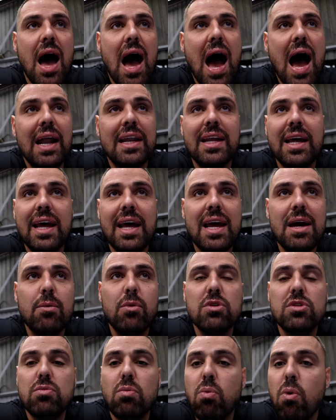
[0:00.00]
and it
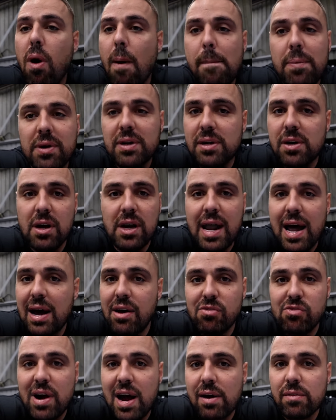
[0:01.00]
was wobbling
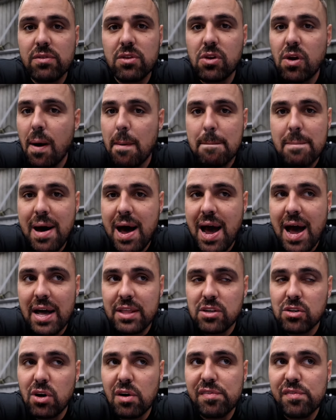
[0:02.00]
around like
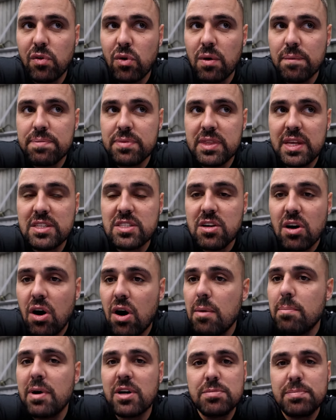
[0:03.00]
mad. And I thought, this
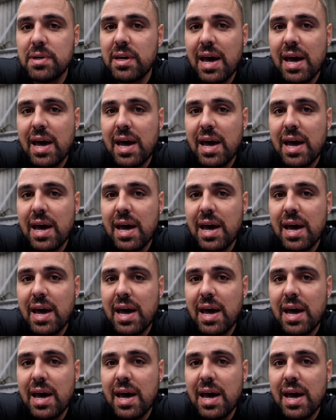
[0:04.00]
car must be